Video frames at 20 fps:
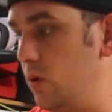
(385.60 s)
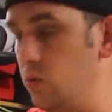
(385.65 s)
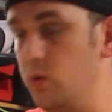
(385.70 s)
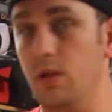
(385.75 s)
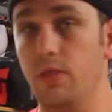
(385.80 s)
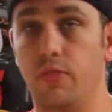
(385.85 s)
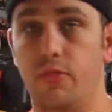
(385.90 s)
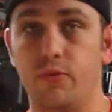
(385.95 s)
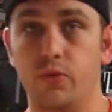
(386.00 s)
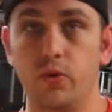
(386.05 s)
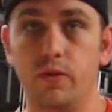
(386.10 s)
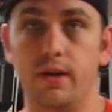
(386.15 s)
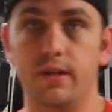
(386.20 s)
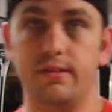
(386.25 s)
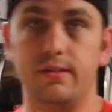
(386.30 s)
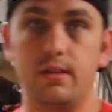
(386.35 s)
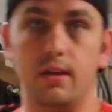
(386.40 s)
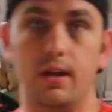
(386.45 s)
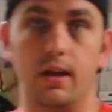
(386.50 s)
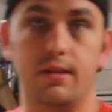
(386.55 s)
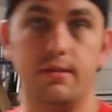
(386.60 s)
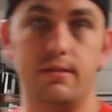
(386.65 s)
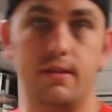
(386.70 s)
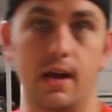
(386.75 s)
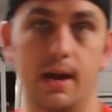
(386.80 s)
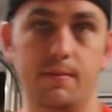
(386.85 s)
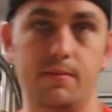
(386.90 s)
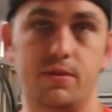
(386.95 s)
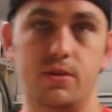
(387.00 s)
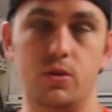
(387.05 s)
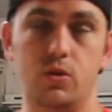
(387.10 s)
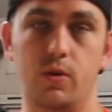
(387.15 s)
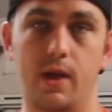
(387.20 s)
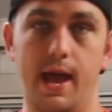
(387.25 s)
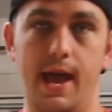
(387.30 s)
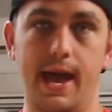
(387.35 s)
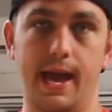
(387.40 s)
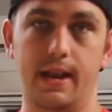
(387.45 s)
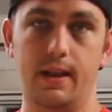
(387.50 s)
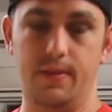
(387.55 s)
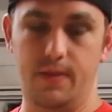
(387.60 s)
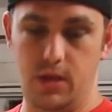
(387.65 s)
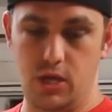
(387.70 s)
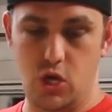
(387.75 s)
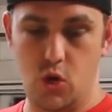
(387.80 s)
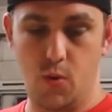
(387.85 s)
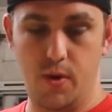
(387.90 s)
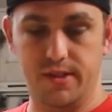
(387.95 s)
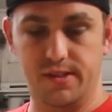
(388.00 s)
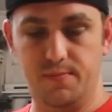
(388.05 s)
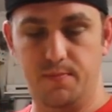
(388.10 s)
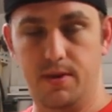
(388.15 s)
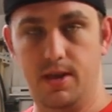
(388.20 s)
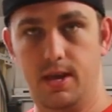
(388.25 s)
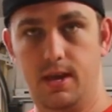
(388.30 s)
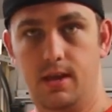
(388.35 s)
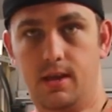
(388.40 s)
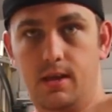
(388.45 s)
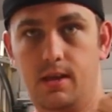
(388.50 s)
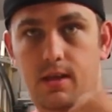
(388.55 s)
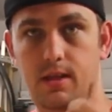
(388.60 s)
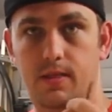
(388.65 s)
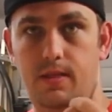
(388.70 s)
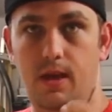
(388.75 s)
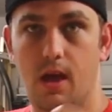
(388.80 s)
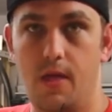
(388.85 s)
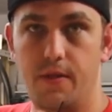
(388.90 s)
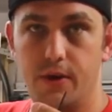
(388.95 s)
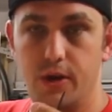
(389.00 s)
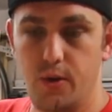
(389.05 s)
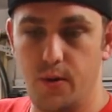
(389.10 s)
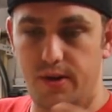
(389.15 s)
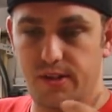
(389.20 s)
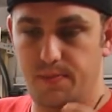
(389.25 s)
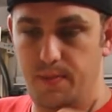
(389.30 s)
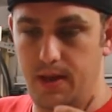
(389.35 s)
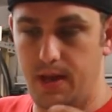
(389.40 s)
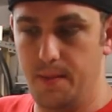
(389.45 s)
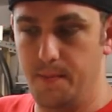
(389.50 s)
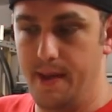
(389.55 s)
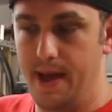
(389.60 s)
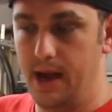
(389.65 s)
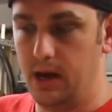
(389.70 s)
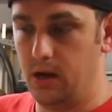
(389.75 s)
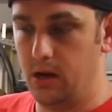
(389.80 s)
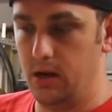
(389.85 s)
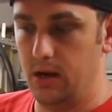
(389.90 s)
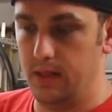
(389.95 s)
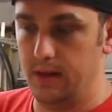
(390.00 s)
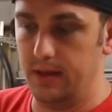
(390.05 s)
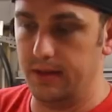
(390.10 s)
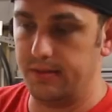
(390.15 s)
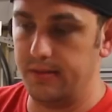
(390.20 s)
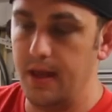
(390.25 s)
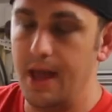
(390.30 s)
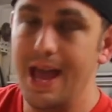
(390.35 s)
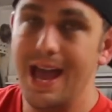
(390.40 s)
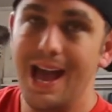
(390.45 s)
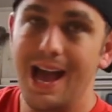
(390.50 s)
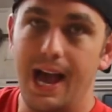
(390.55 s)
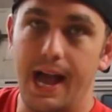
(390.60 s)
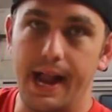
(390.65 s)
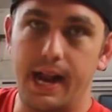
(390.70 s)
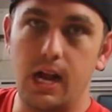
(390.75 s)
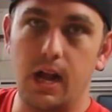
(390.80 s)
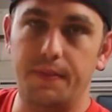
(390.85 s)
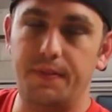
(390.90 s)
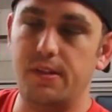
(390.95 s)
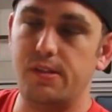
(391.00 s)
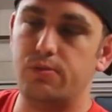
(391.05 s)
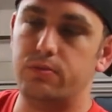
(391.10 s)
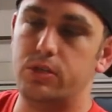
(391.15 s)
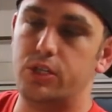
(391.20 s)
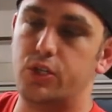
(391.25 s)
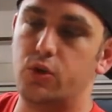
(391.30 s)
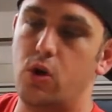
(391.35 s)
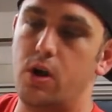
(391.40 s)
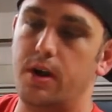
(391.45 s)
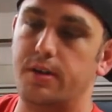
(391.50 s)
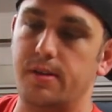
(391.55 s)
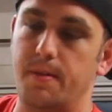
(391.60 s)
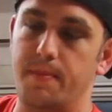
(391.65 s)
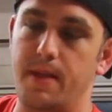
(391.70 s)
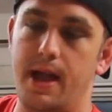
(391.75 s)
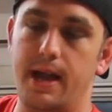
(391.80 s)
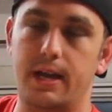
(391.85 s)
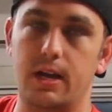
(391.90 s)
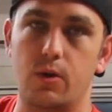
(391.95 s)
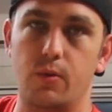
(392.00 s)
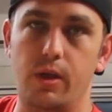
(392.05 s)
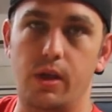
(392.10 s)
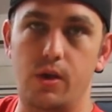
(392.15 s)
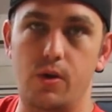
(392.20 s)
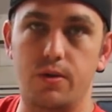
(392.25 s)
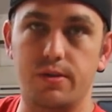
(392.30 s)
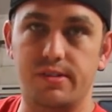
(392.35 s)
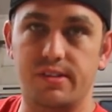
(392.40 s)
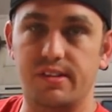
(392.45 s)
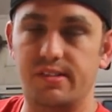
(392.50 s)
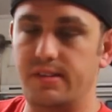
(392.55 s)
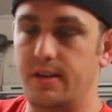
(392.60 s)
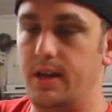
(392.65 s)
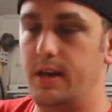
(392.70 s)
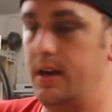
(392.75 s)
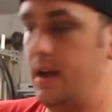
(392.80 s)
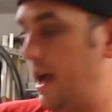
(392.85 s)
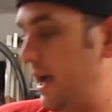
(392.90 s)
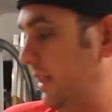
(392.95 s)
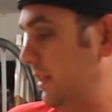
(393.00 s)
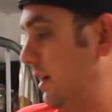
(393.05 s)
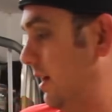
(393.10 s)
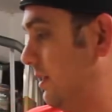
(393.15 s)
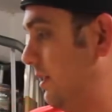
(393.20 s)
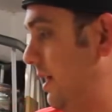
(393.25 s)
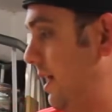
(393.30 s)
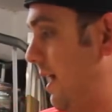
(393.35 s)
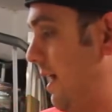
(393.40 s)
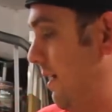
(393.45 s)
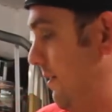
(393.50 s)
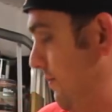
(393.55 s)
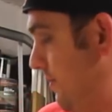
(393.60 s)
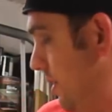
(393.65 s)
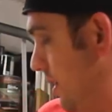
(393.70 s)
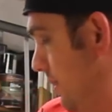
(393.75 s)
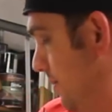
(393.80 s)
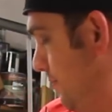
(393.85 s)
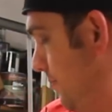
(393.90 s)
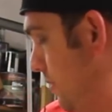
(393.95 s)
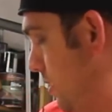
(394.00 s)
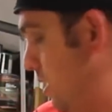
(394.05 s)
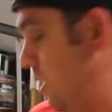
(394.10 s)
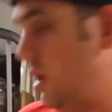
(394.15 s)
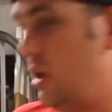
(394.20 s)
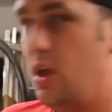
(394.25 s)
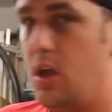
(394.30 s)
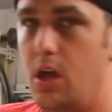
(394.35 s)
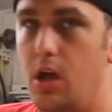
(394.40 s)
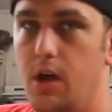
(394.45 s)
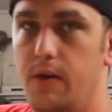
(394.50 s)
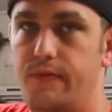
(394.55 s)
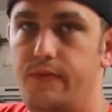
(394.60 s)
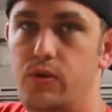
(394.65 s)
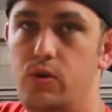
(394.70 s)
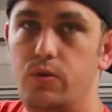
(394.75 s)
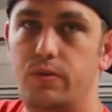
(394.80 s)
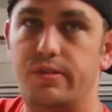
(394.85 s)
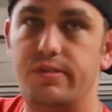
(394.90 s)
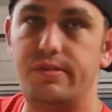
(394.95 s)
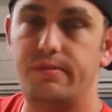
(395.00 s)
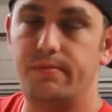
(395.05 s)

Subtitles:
to run through this, it's time to add the USB, the other USB end back onto this. I cut this one short because I'm not going to reuse this end. I luckily have a few